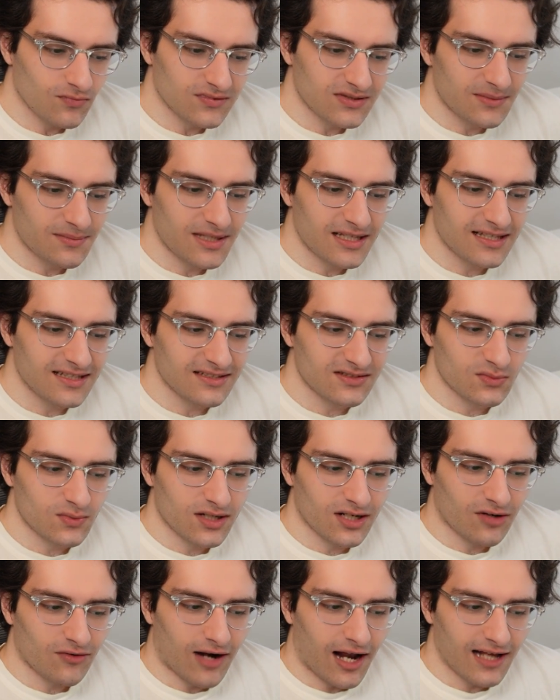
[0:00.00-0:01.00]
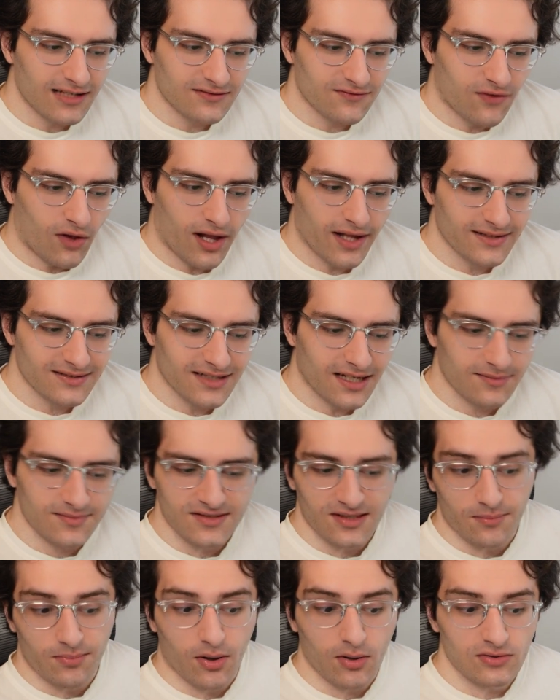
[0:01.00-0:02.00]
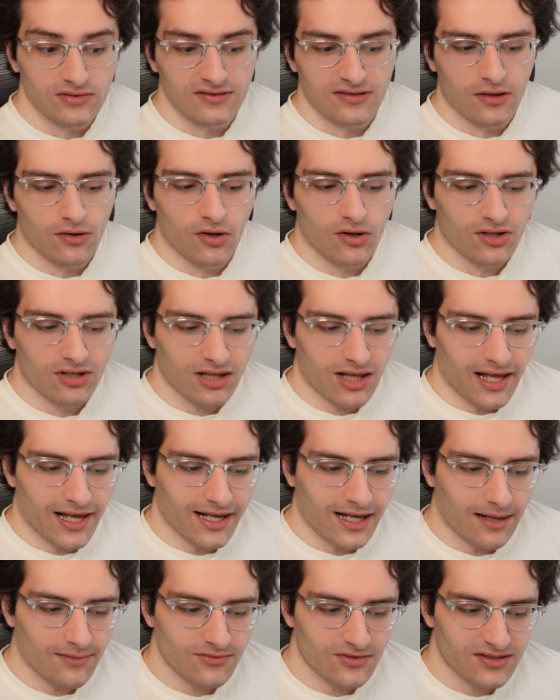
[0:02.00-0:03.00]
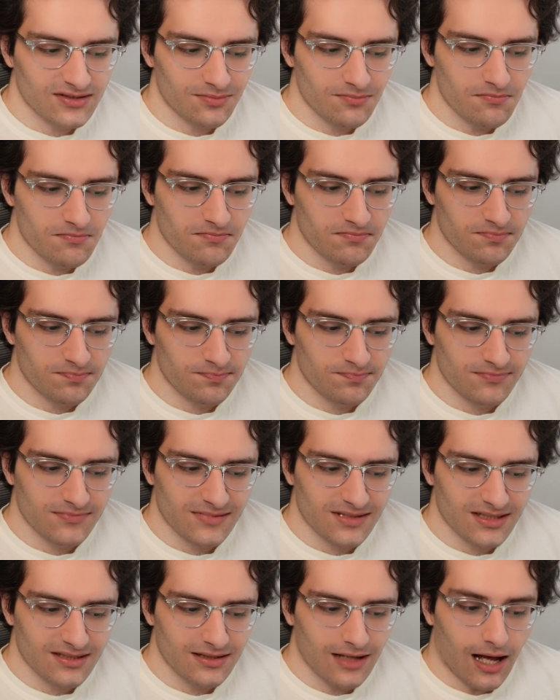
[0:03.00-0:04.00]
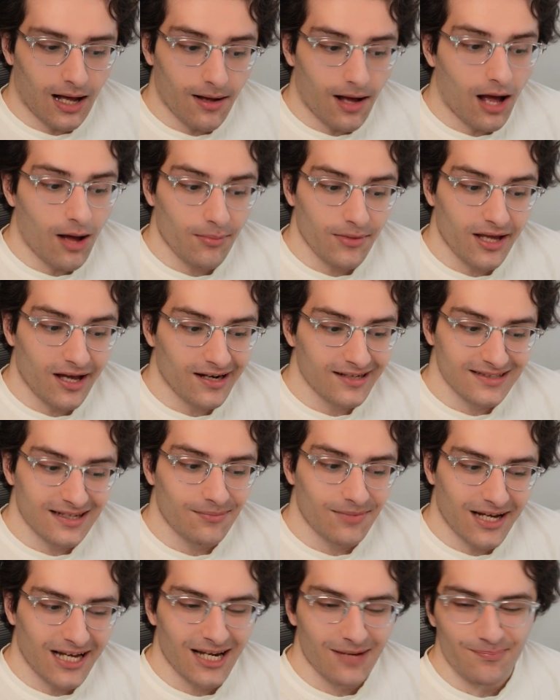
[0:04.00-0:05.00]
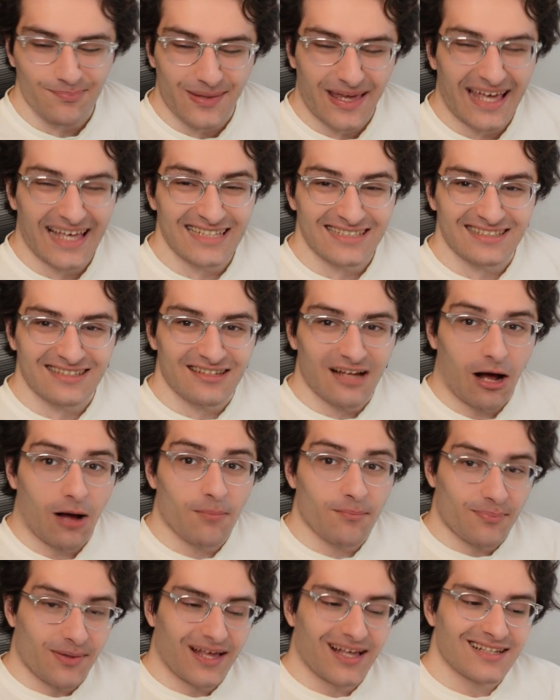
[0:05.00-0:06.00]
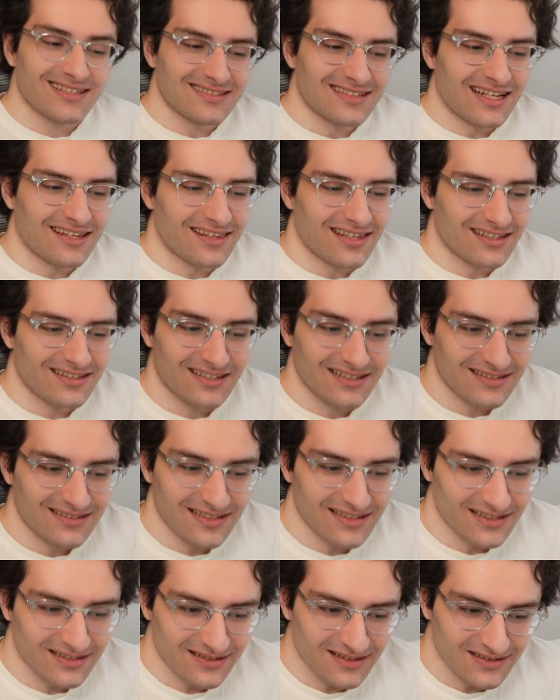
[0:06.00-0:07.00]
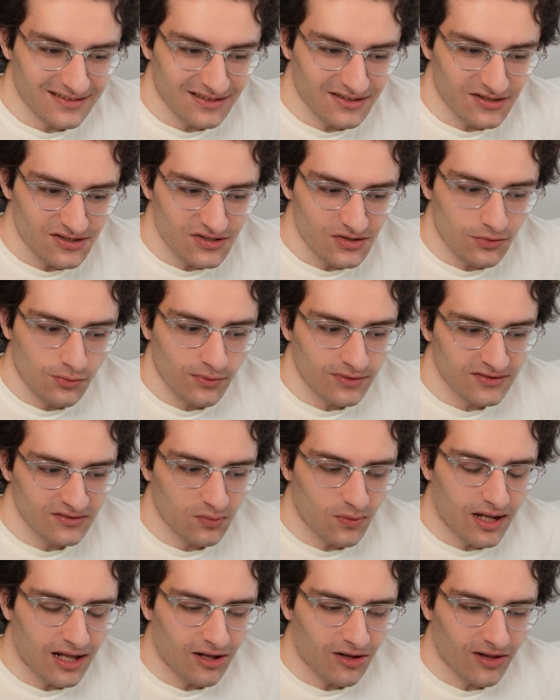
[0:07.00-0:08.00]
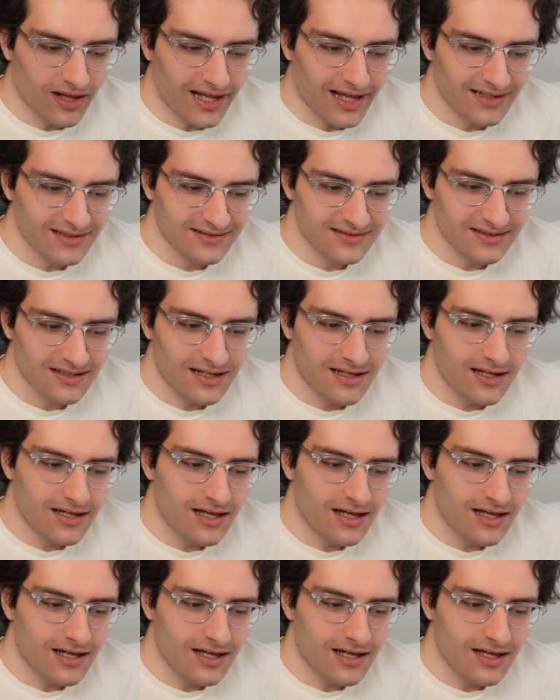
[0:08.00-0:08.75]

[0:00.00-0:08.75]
to me, this is what a grass flying type's supposed to look like. I'll be honest, I'm kind of pissed. I'm pissed that this thing doesn't do as well as